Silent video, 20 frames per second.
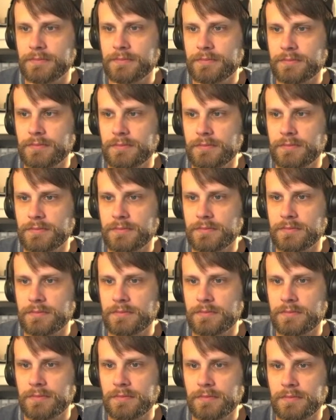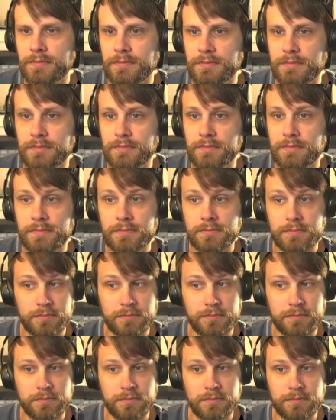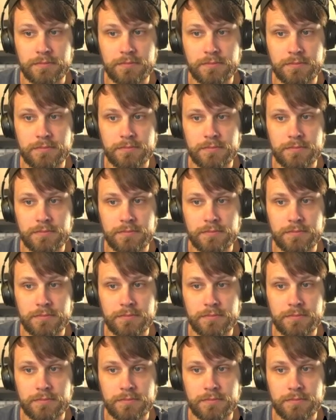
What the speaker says: (no one is talking)